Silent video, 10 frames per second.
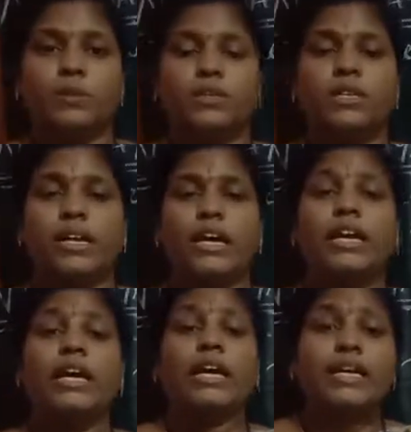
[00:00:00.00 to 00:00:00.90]
That are
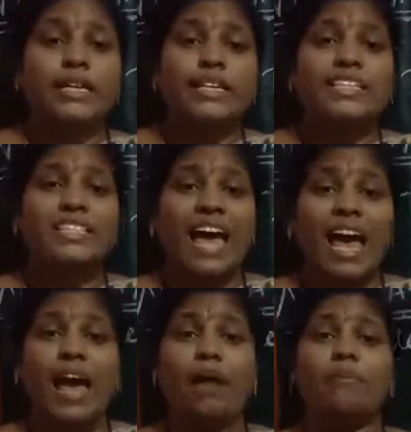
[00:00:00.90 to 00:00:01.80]
is,
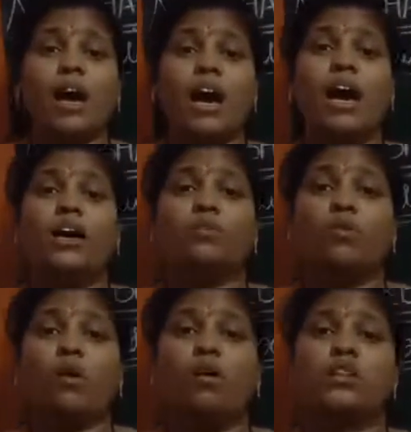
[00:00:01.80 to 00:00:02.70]
am, are,
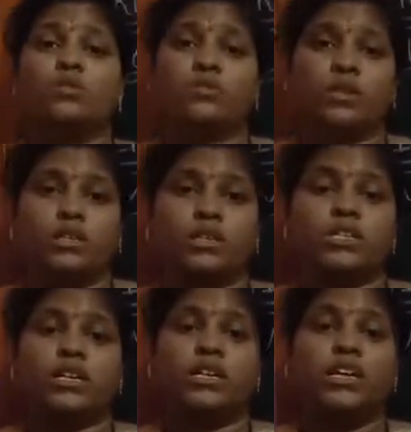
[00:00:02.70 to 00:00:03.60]
was, were. These
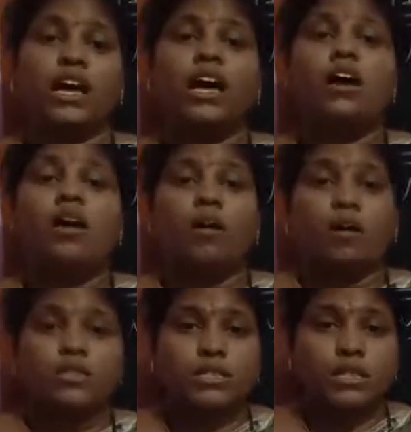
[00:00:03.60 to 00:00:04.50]
are the
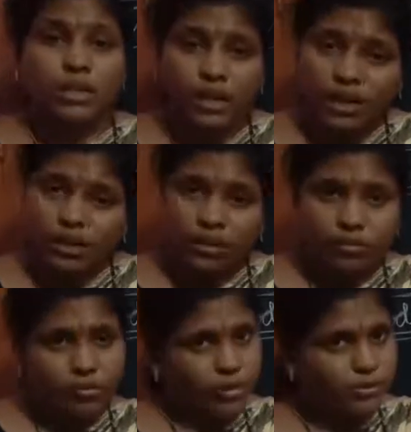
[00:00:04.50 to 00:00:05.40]
auxiliary
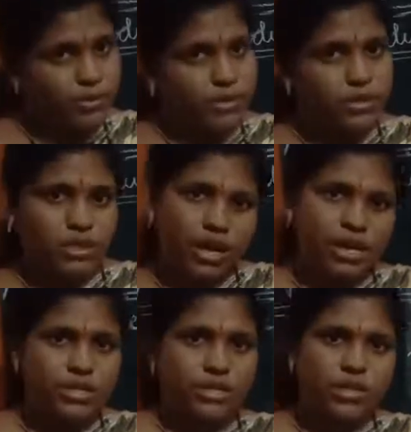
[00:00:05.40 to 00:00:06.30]
verbs.
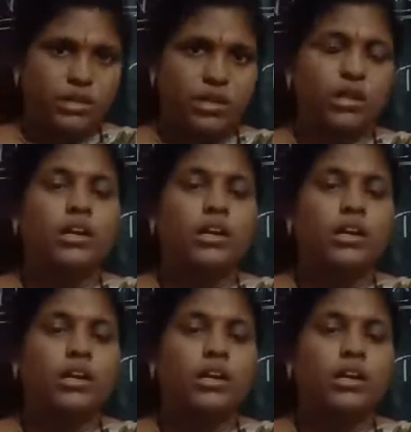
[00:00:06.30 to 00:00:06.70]
Understood, children?